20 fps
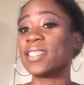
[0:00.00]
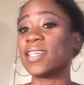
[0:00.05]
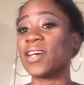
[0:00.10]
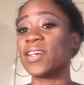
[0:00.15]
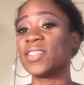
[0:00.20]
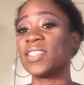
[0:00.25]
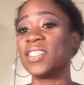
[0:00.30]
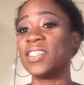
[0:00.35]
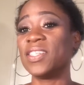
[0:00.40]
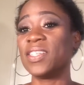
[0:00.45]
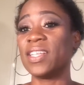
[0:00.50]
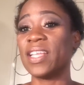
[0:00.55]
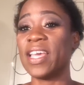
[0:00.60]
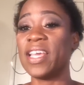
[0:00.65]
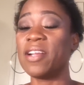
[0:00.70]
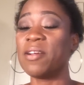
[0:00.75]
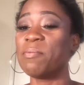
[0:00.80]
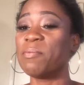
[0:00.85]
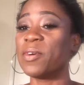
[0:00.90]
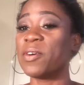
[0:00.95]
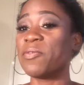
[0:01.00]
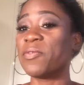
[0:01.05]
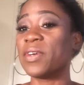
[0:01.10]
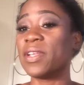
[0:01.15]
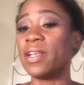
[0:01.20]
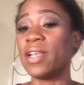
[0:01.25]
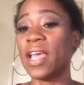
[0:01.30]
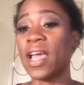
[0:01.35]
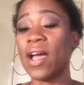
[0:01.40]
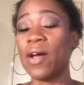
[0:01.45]
talk to you later. But
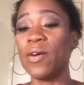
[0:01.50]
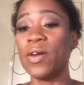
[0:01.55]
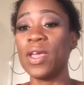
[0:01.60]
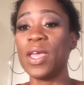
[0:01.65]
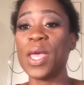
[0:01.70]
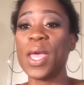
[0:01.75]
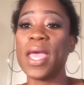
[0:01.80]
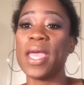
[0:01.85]
for now,